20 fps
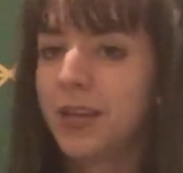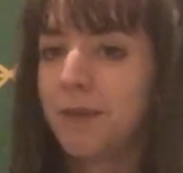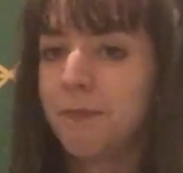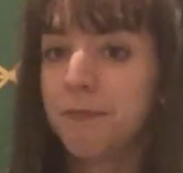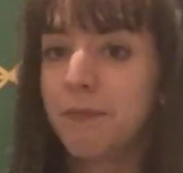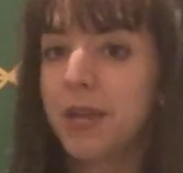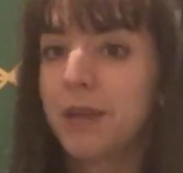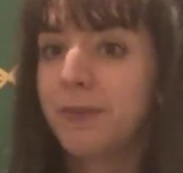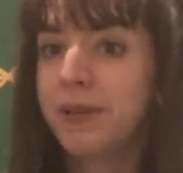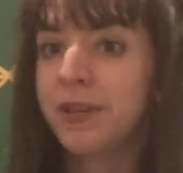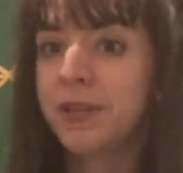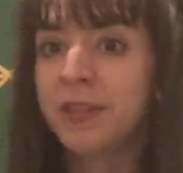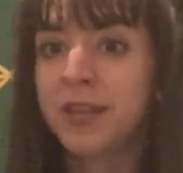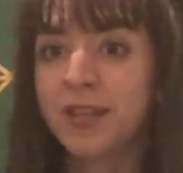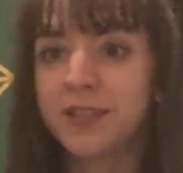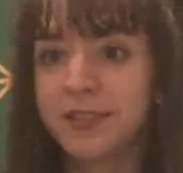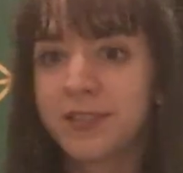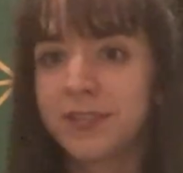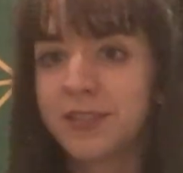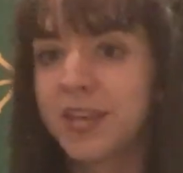maybe
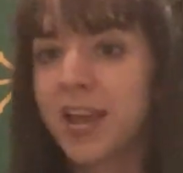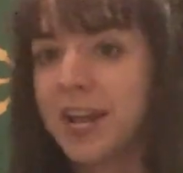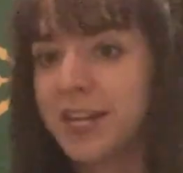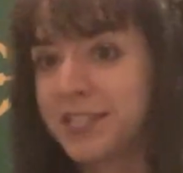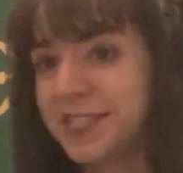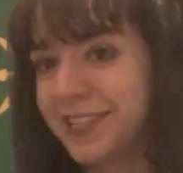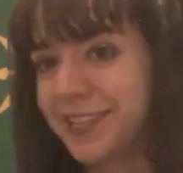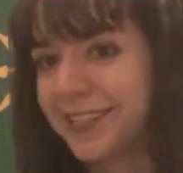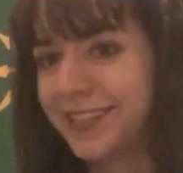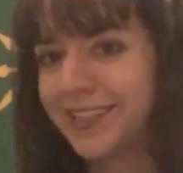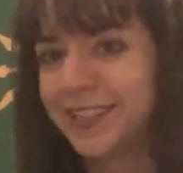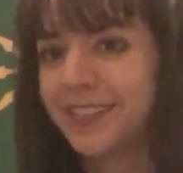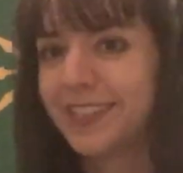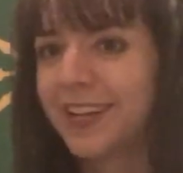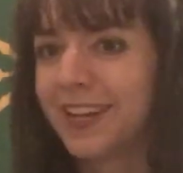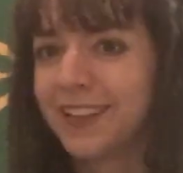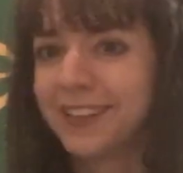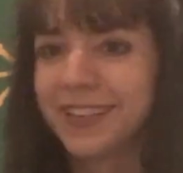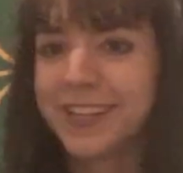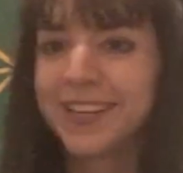that's the idea,
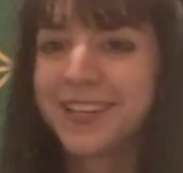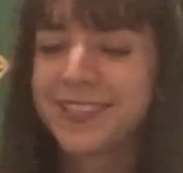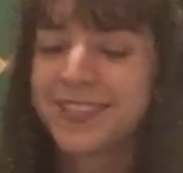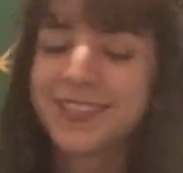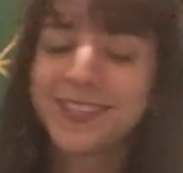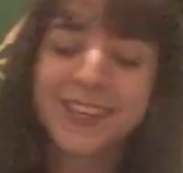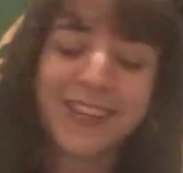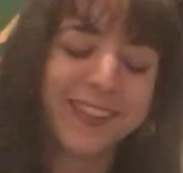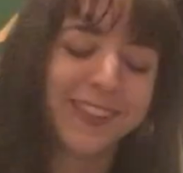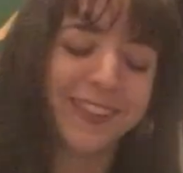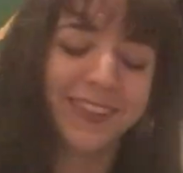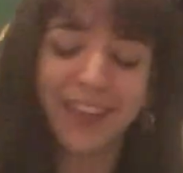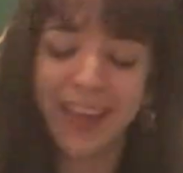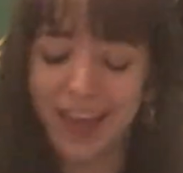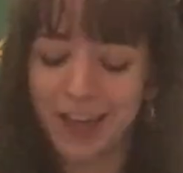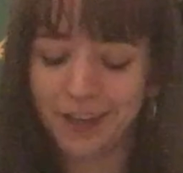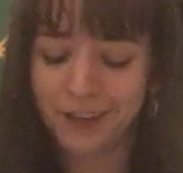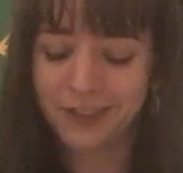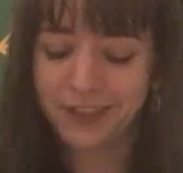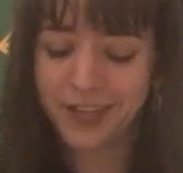at least in the
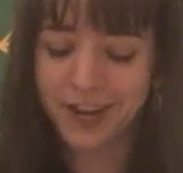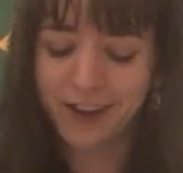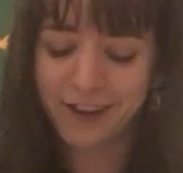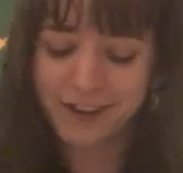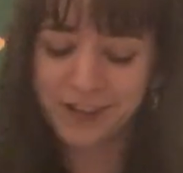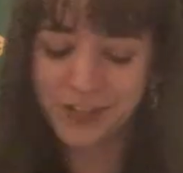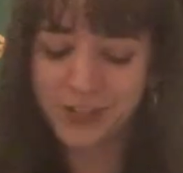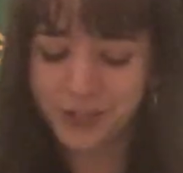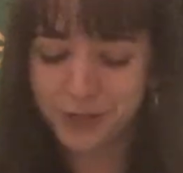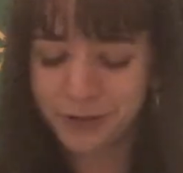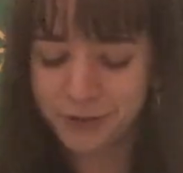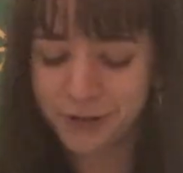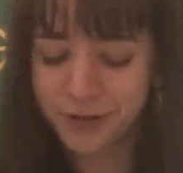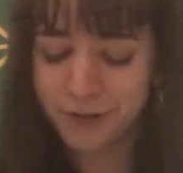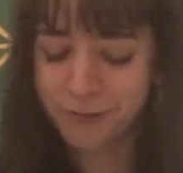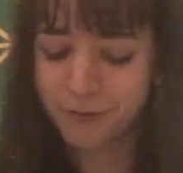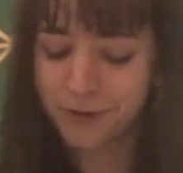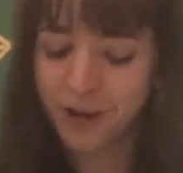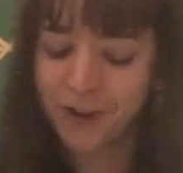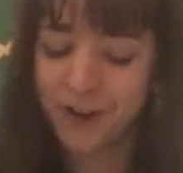healthcare industry,
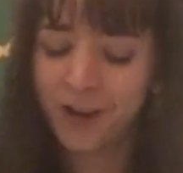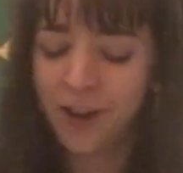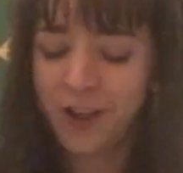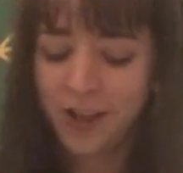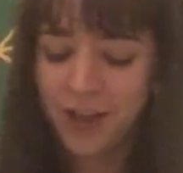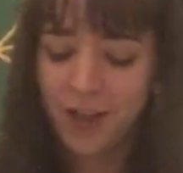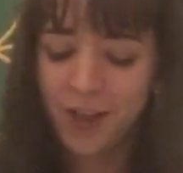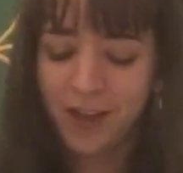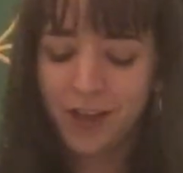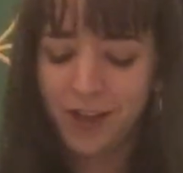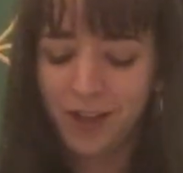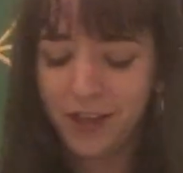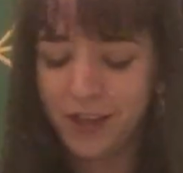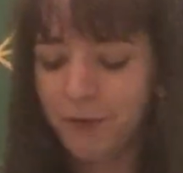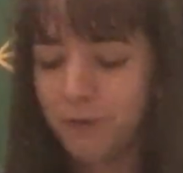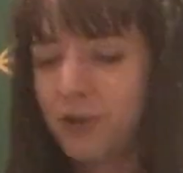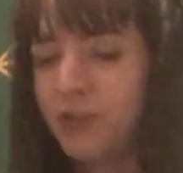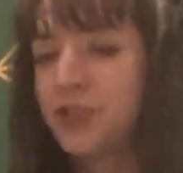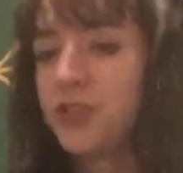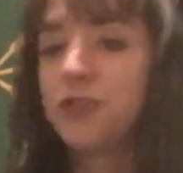where they
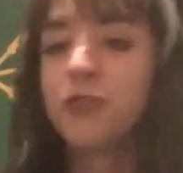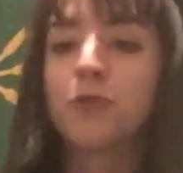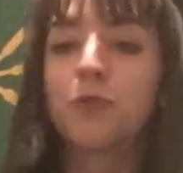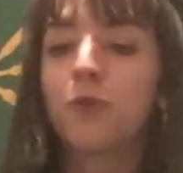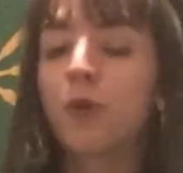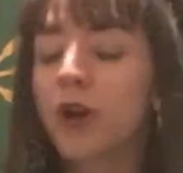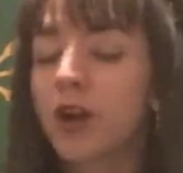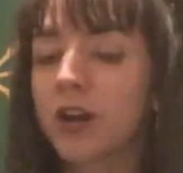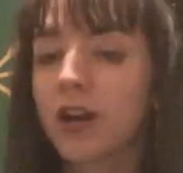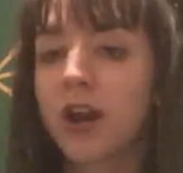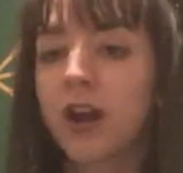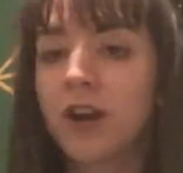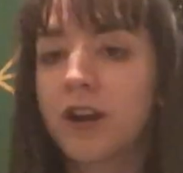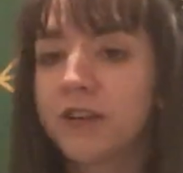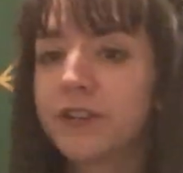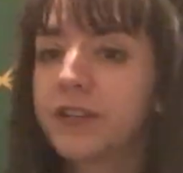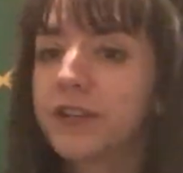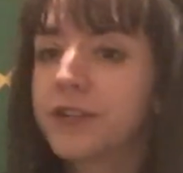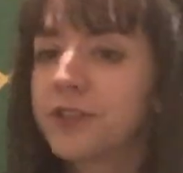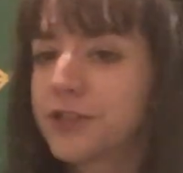want you to work
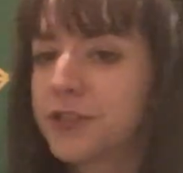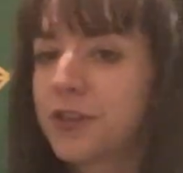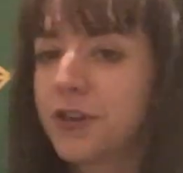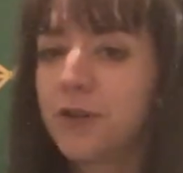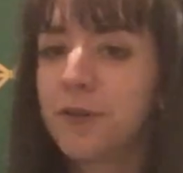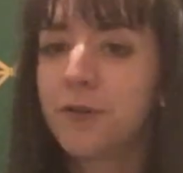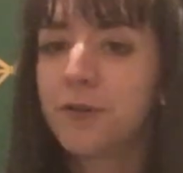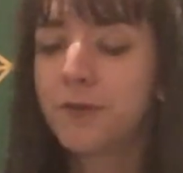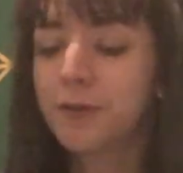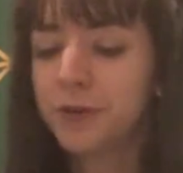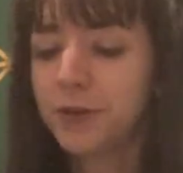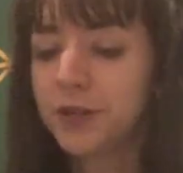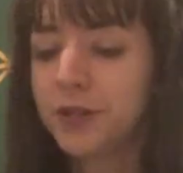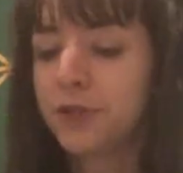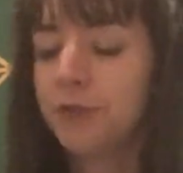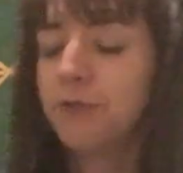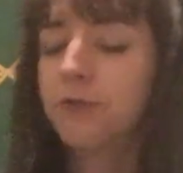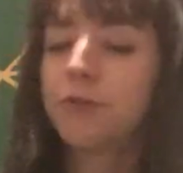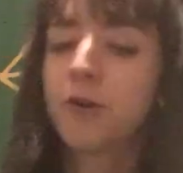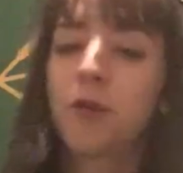harder so
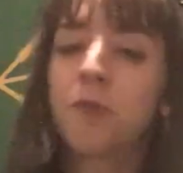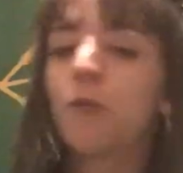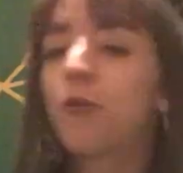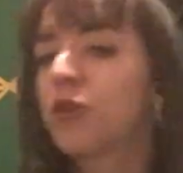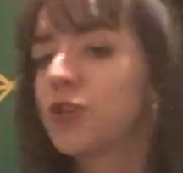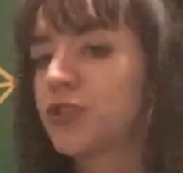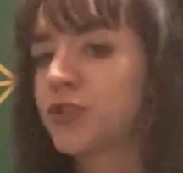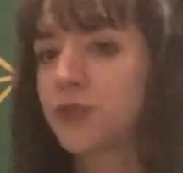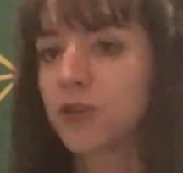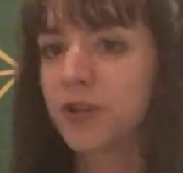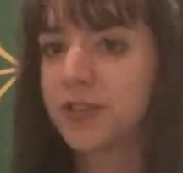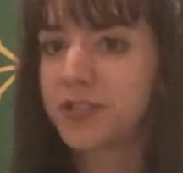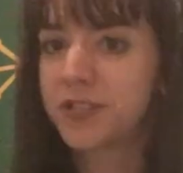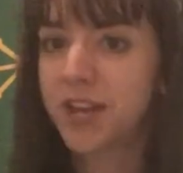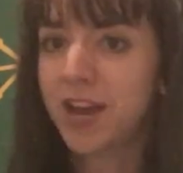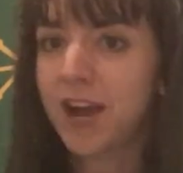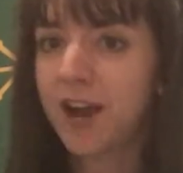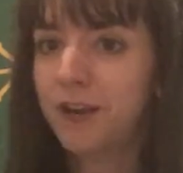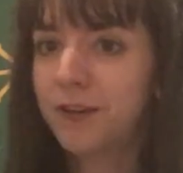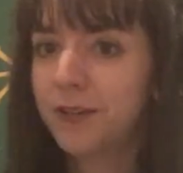you are more stressed
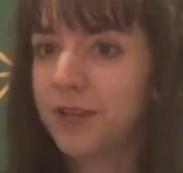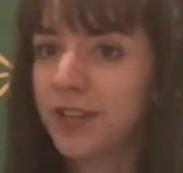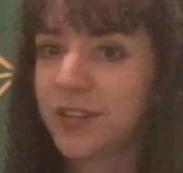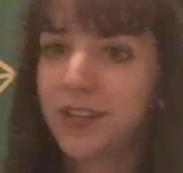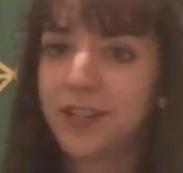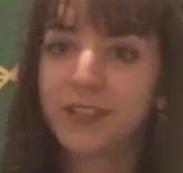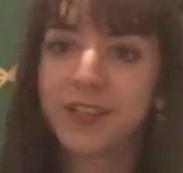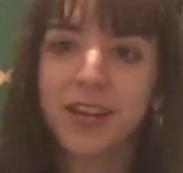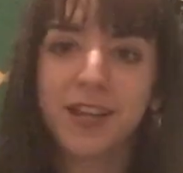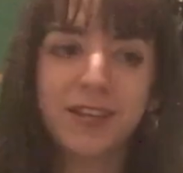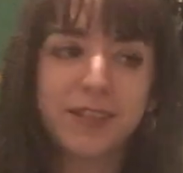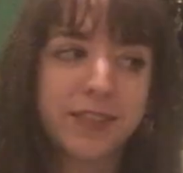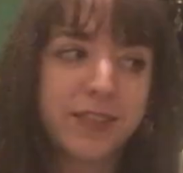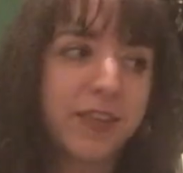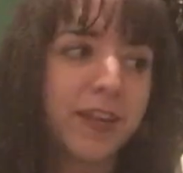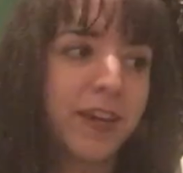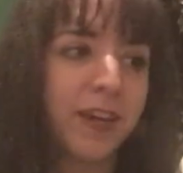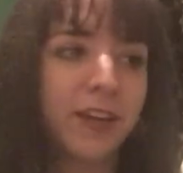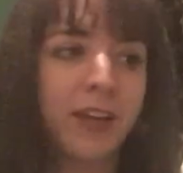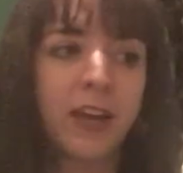out and get
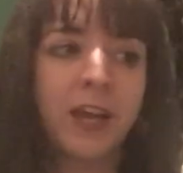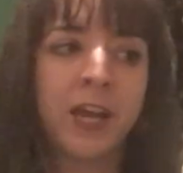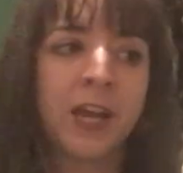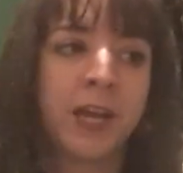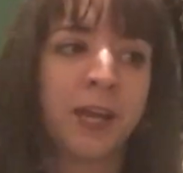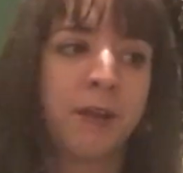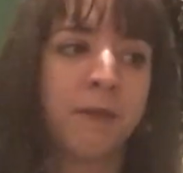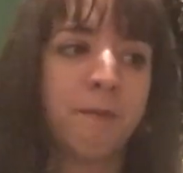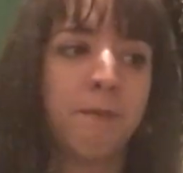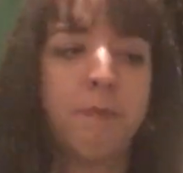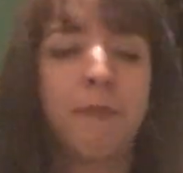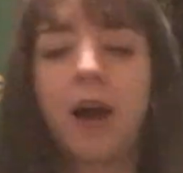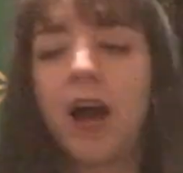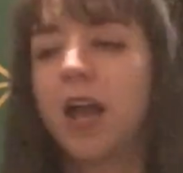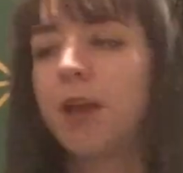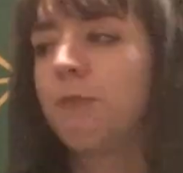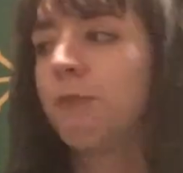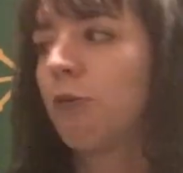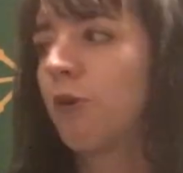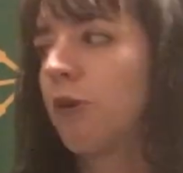sick and
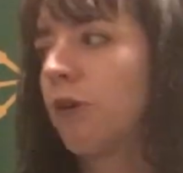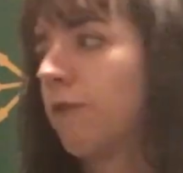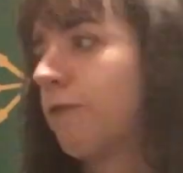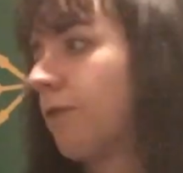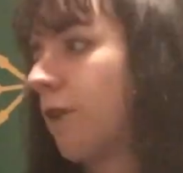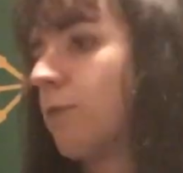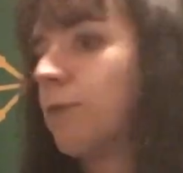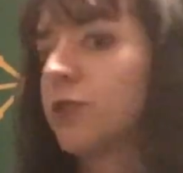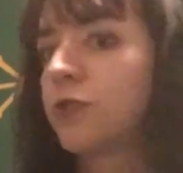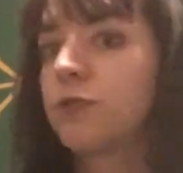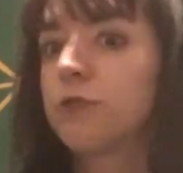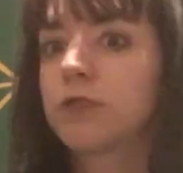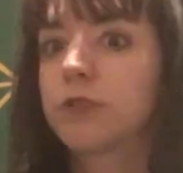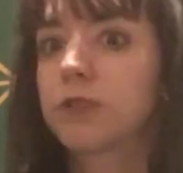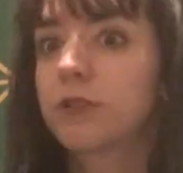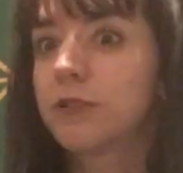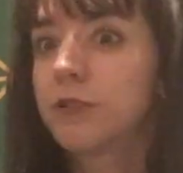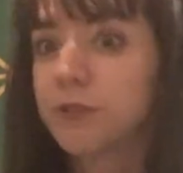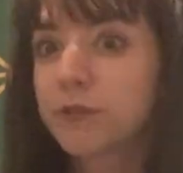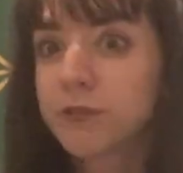buy more
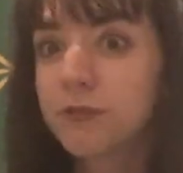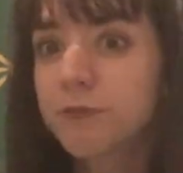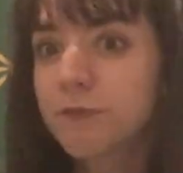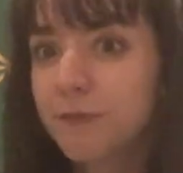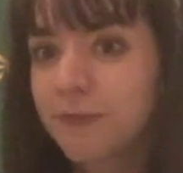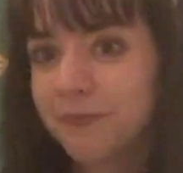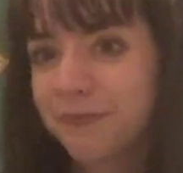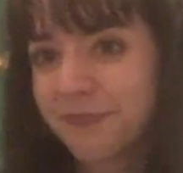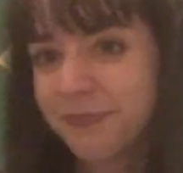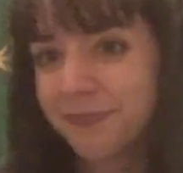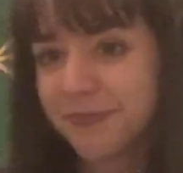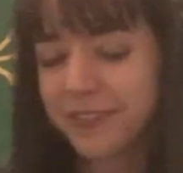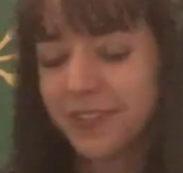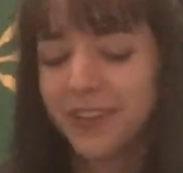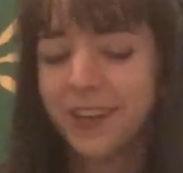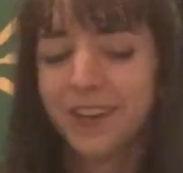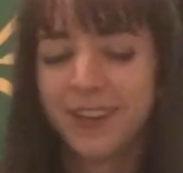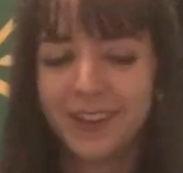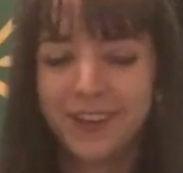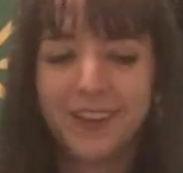pharmaceuticals.
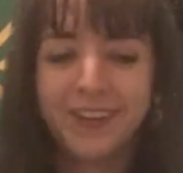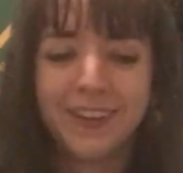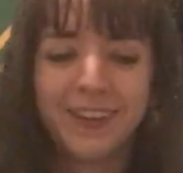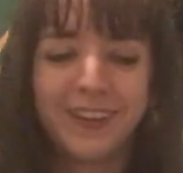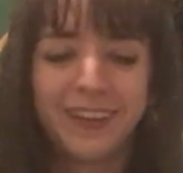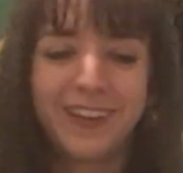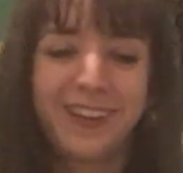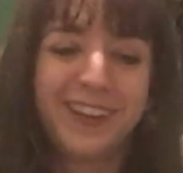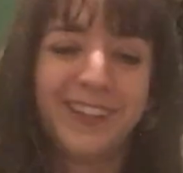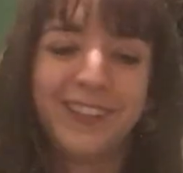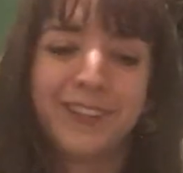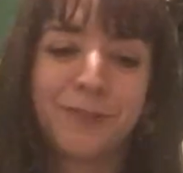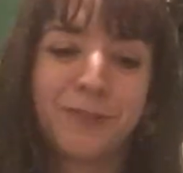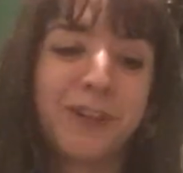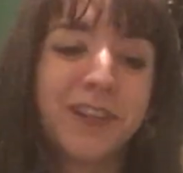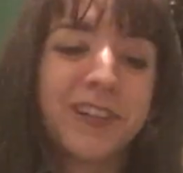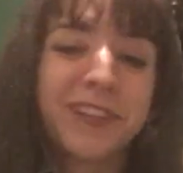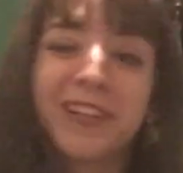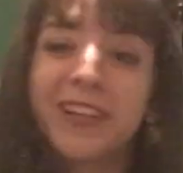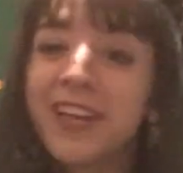And
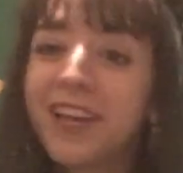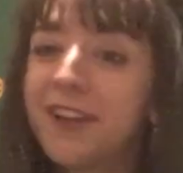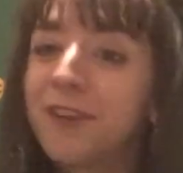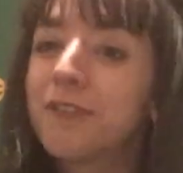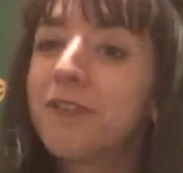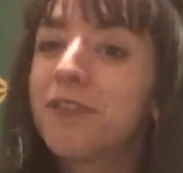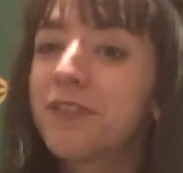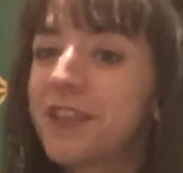frankly, I don't